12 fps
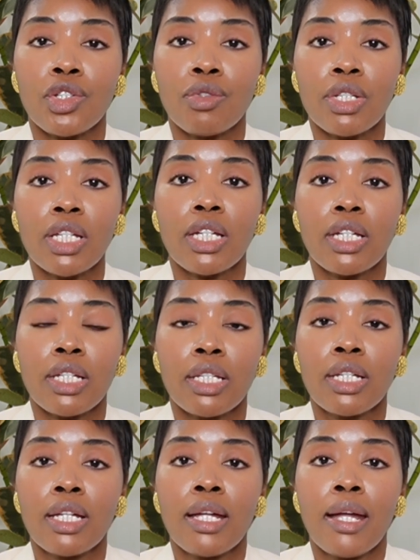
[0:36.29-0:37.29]
you
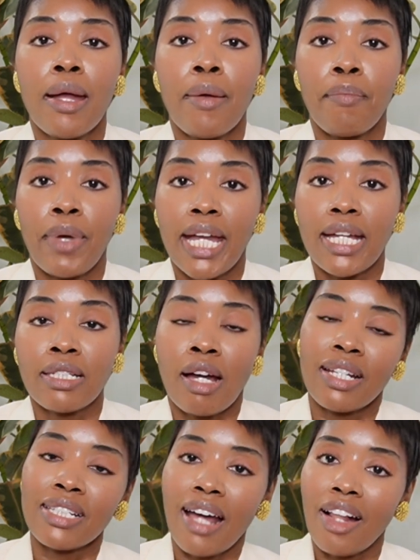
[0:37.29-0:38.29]
need based
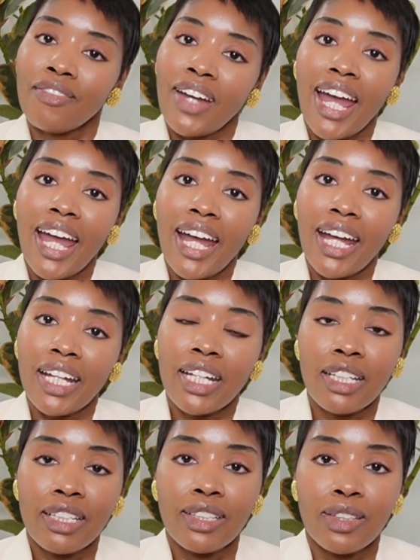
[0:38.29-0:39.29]
on a
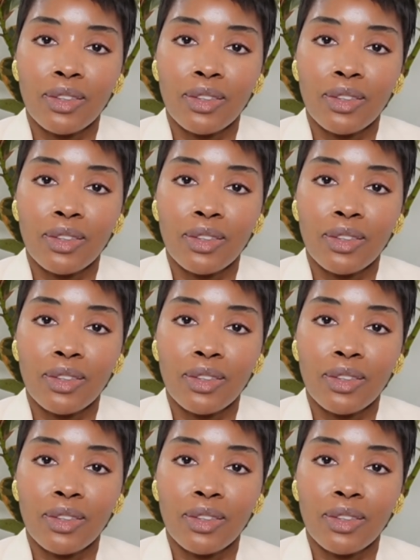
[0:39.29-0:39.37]
selfie.